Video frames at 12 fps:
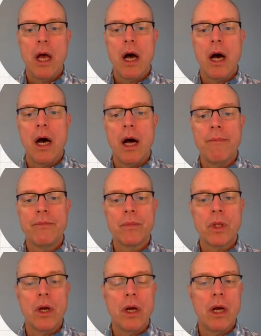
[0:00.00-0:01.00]

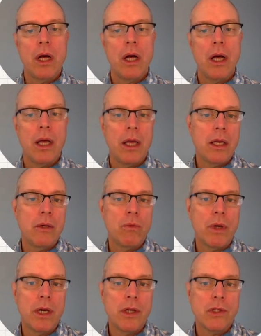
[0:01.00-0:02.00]
And
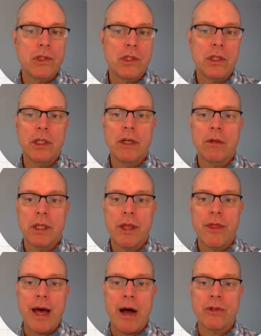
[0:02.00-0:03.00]
what it is literally
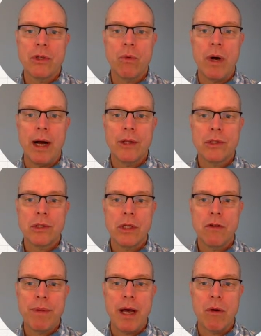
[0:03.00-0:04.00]
1,000 watts
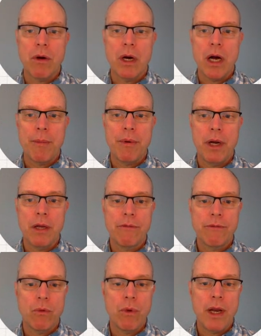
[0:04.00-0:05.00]
of power operating
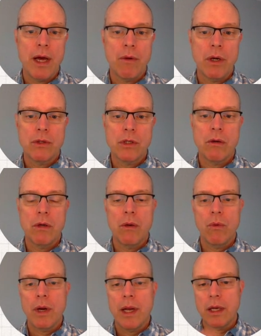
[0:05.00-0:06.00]
for 1 hour. So
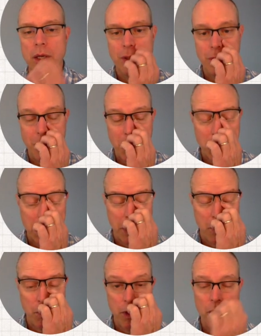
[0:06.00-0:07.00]
what I can do is I
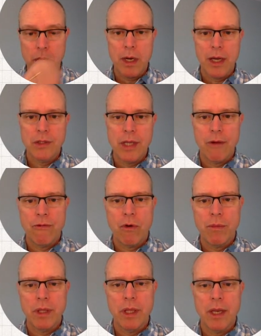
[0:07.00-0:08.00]
can reorganize that
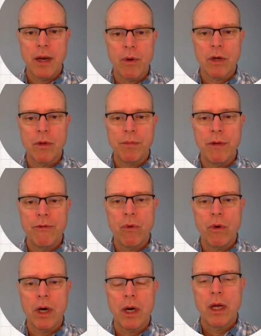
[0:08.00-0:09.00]
formula that I worked with
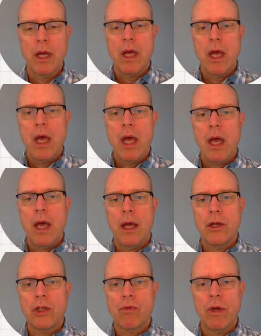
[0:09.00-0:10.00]
before and
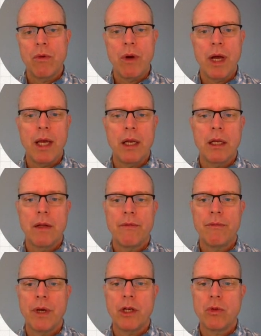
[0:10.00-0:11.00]
just rewrite
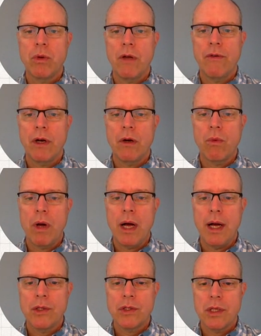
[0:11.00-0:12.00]
my 1,200
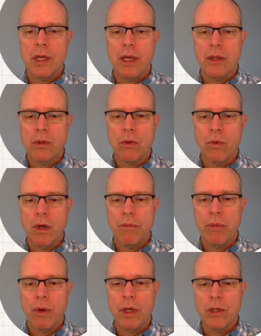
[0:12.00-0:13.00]
watts as
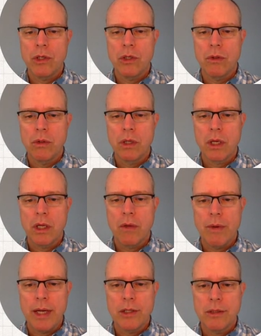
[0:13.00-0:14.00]
1.2
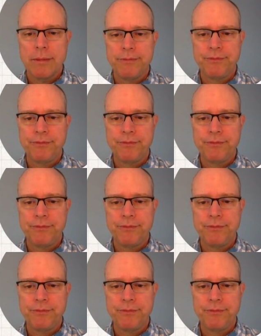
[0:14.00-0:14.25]
kilowatts.